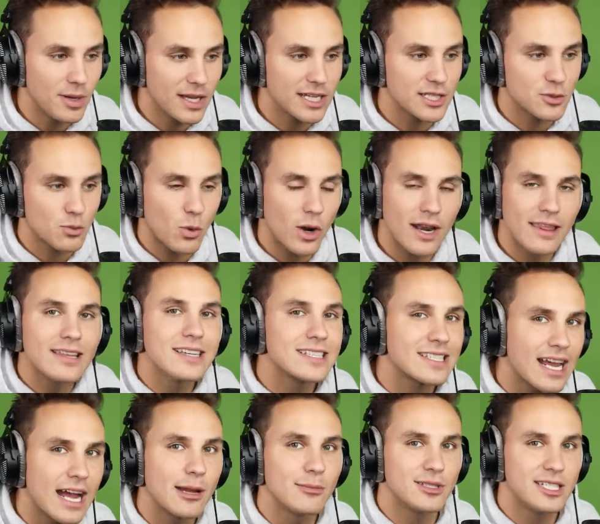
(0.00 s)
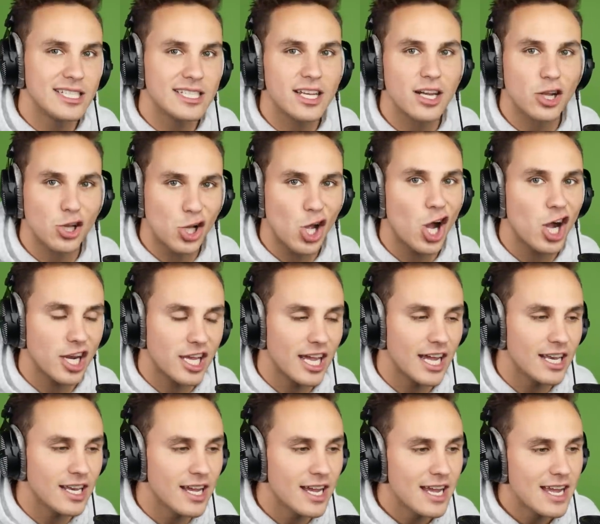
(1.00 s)
because one of these times he's going to log
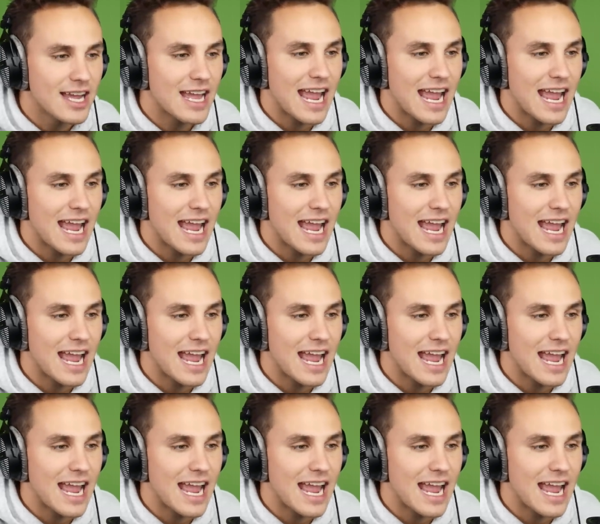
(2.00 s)
in